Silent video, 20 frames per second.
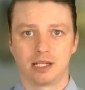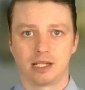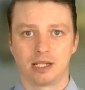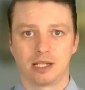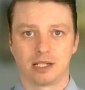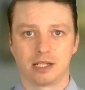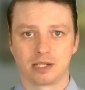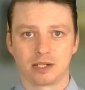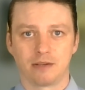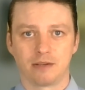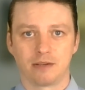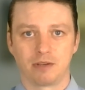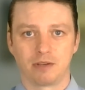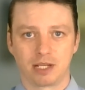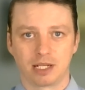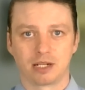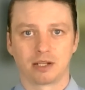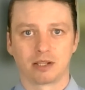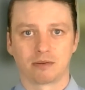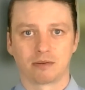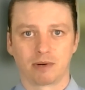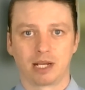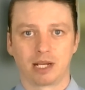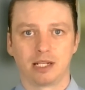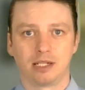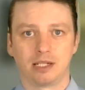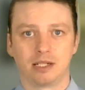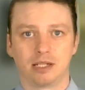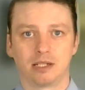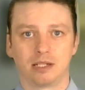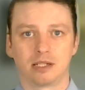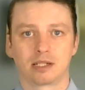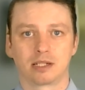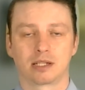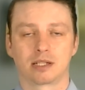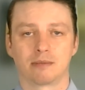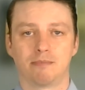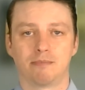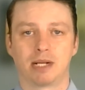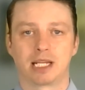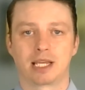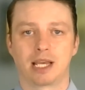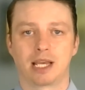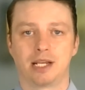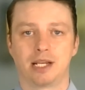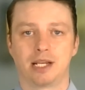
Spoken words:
is if you get on the right medication.